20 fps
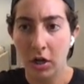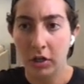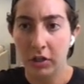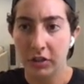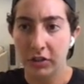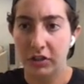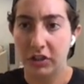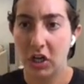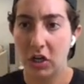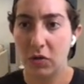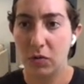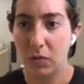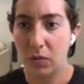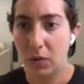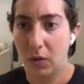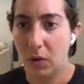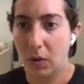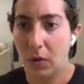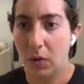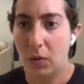So
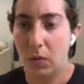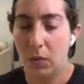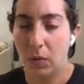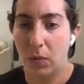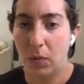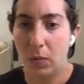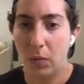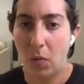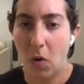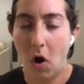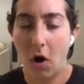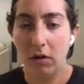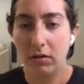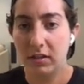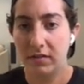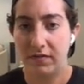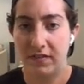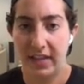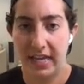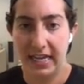all
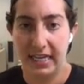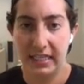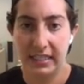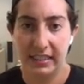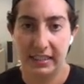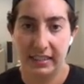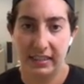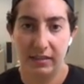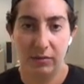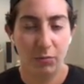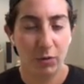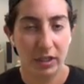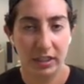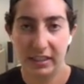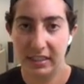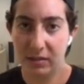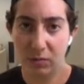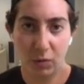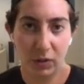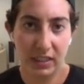of this, what
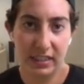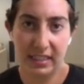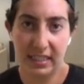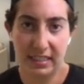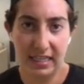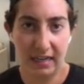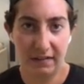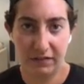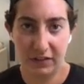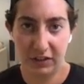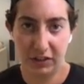does this have to